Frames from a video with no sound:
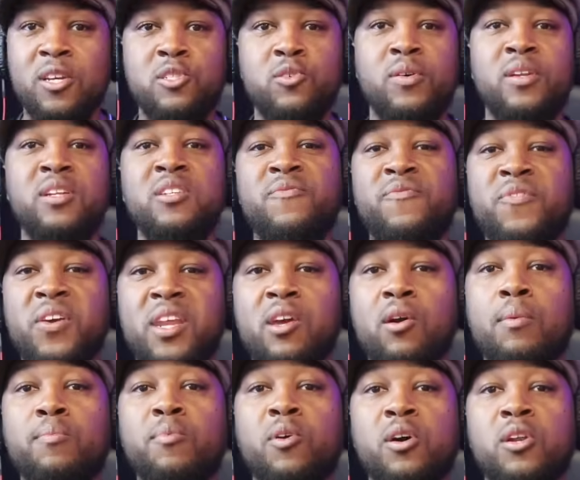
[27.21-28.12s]
So in this
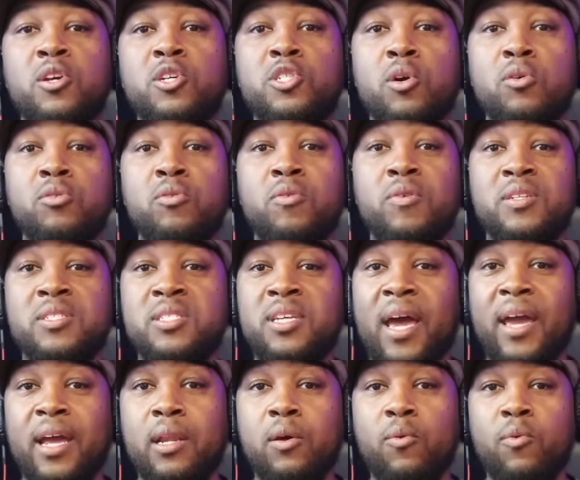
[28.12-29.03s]
video, I'm going to show you
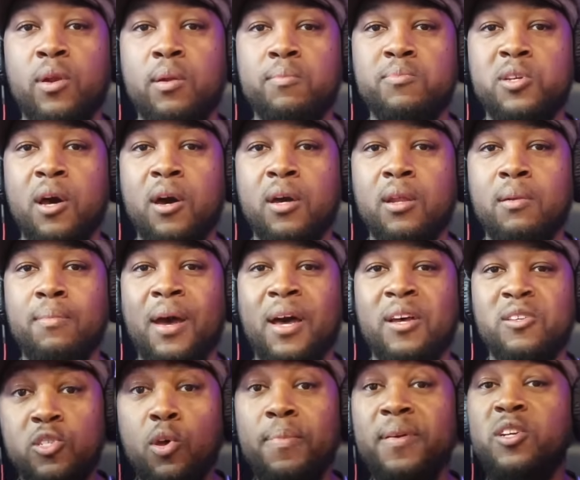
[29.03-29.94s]
exactly what I'm talking
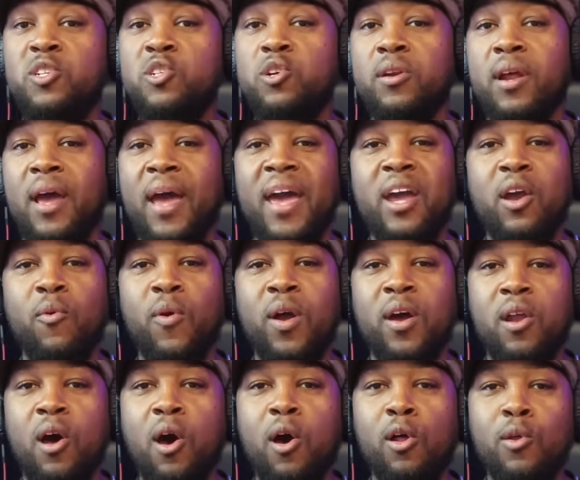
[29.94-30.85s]
about. So be sure to hang
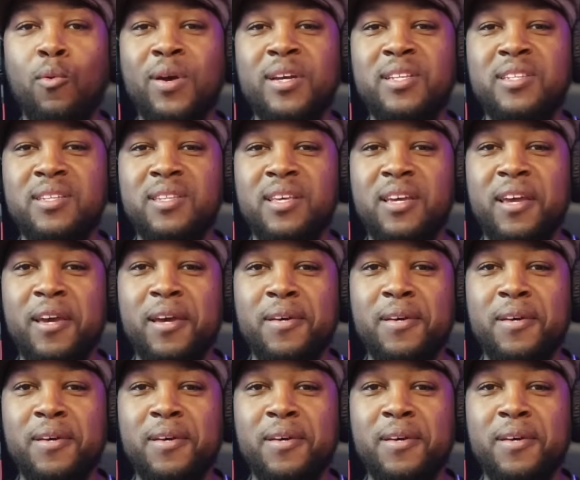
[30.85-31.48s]
around all the way to the